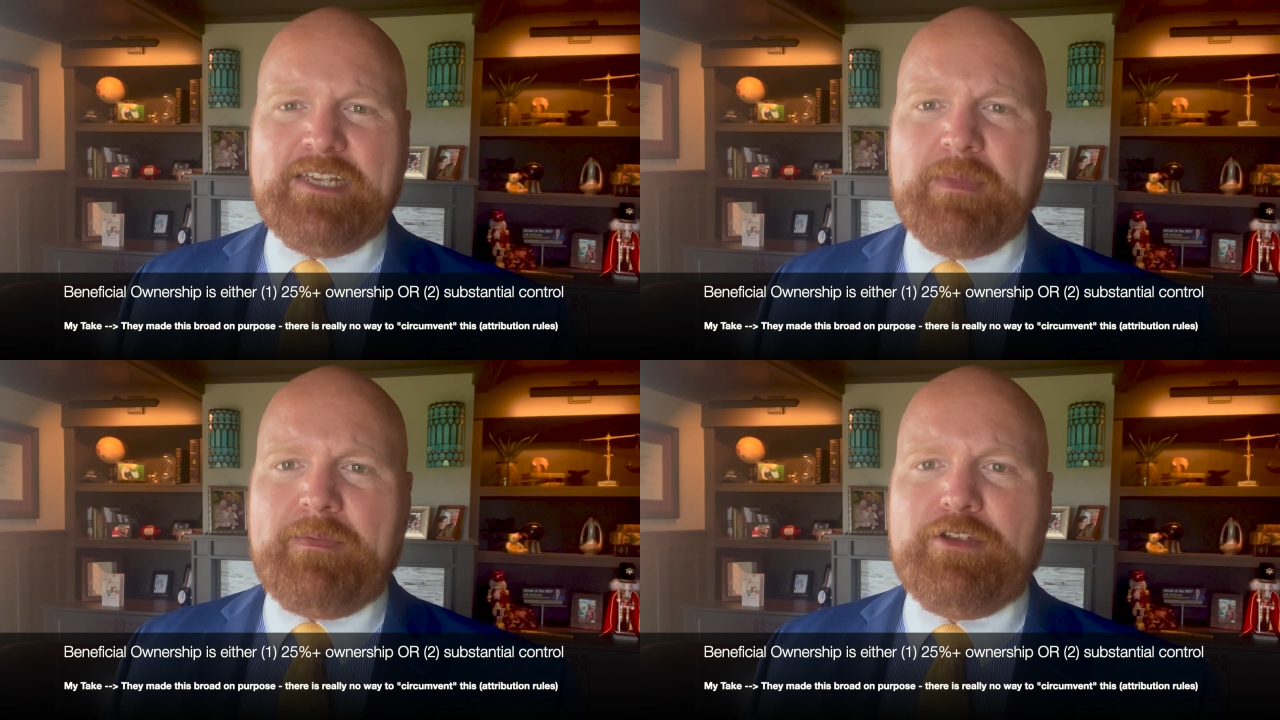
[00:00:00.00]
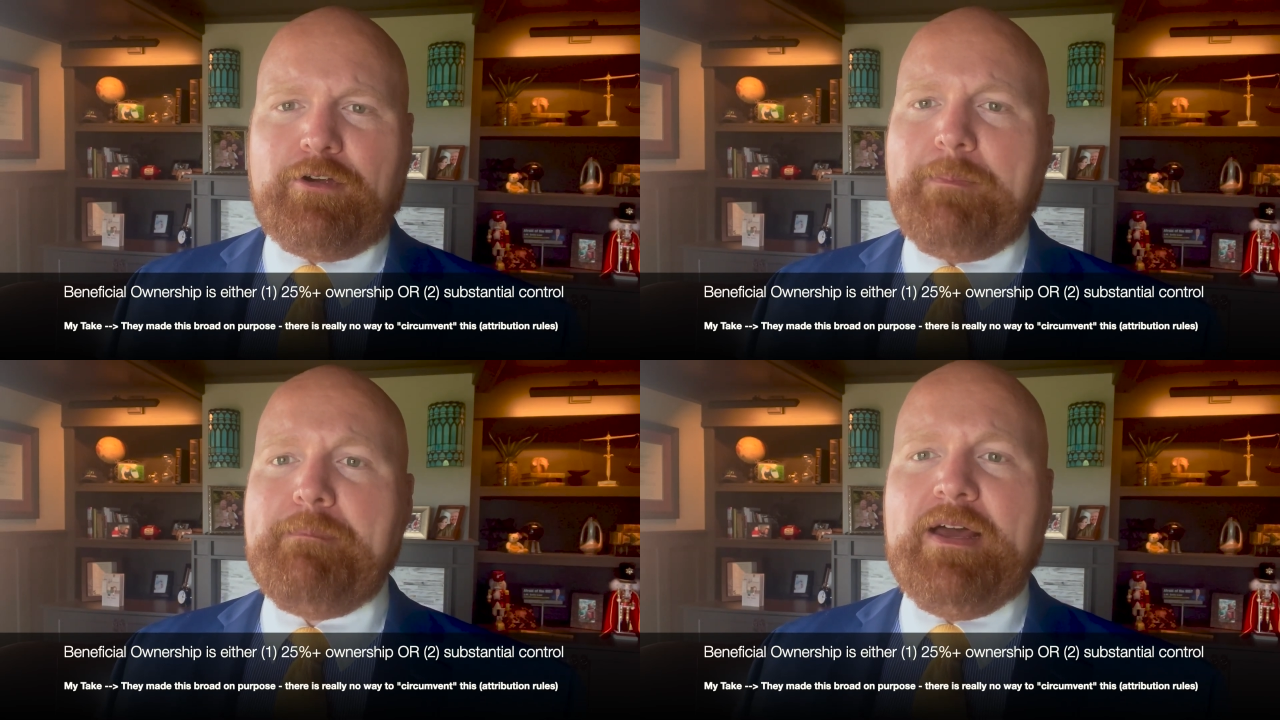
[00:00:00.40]
maybe
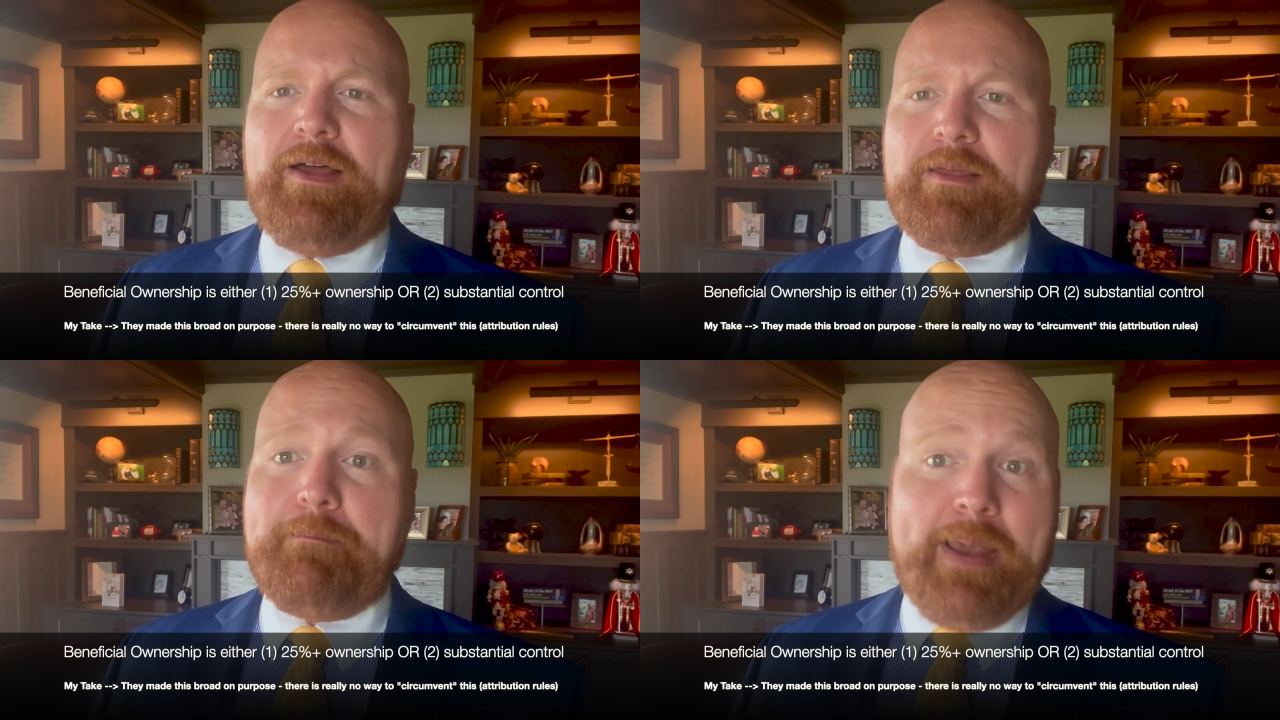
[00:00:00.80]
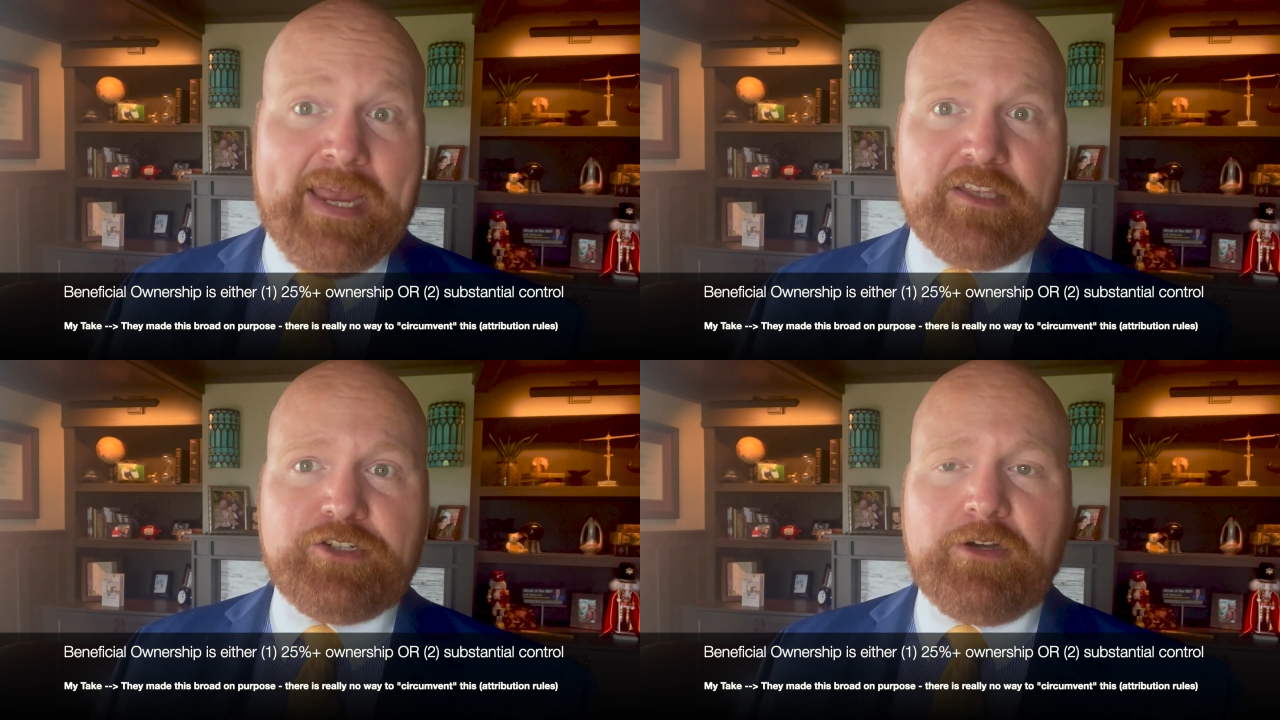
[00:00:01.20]
you're the
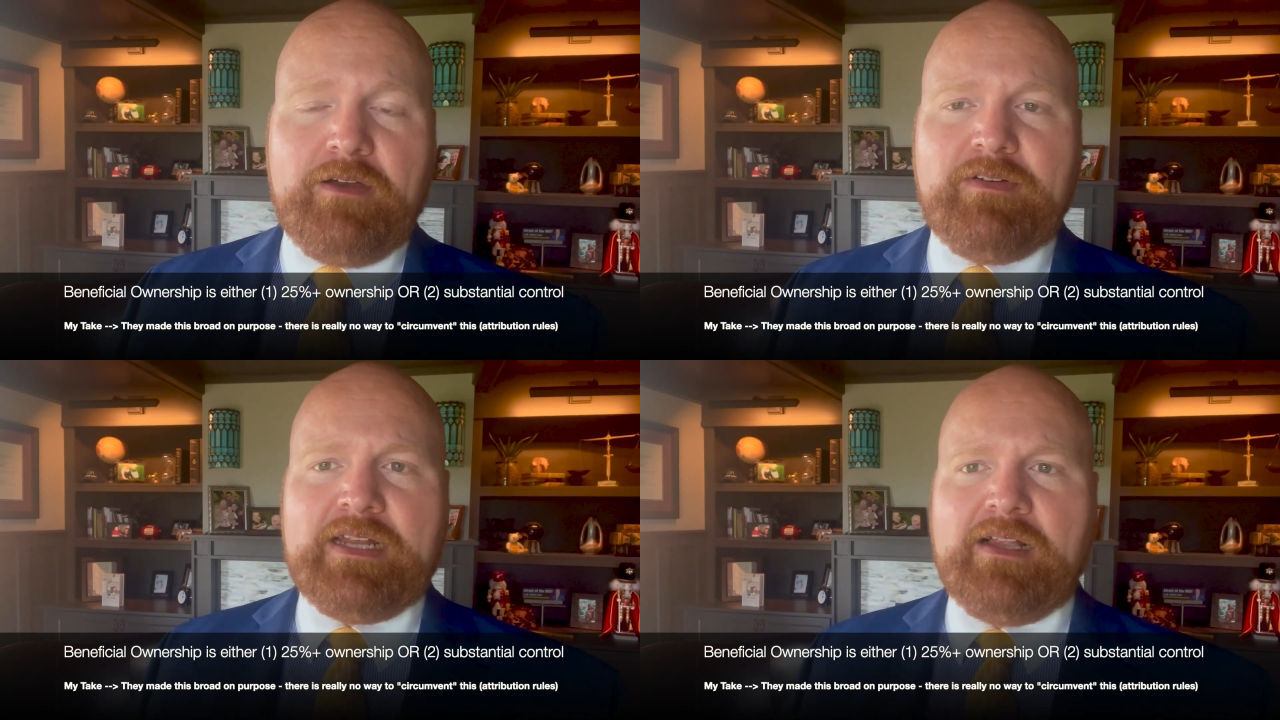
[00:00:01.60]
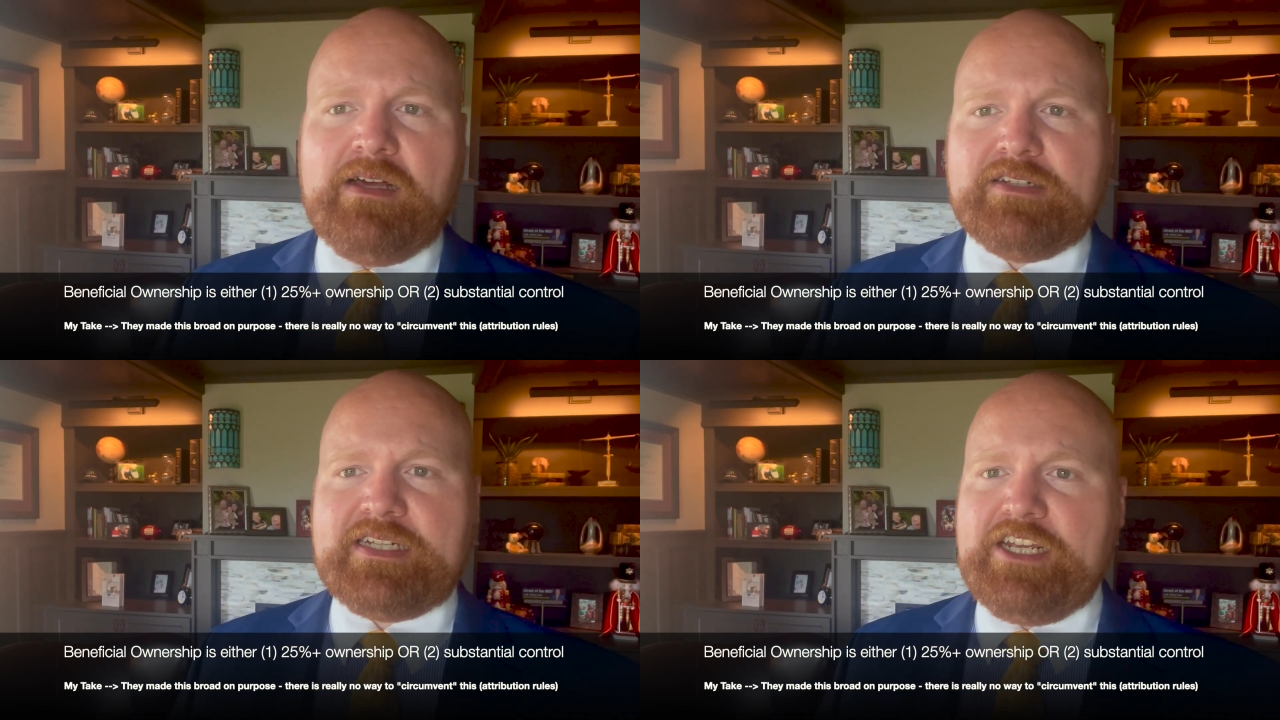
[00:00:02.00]
manager of an
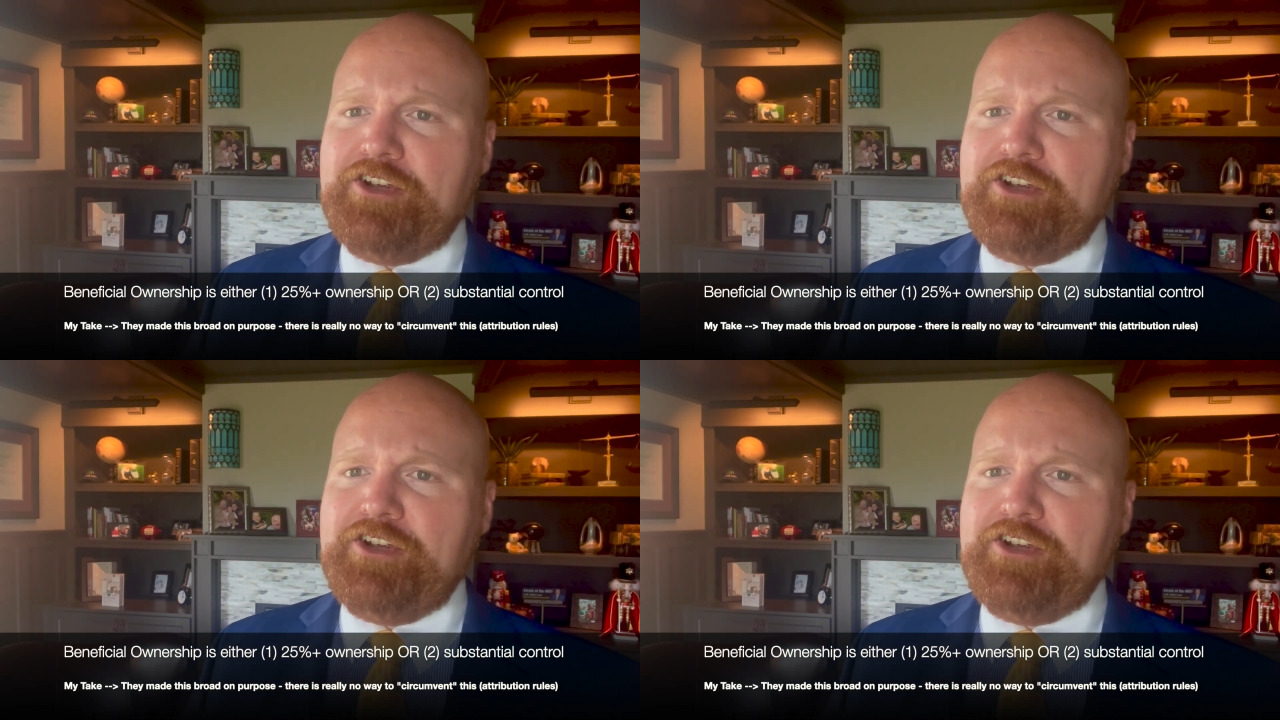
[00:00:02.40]
LLC,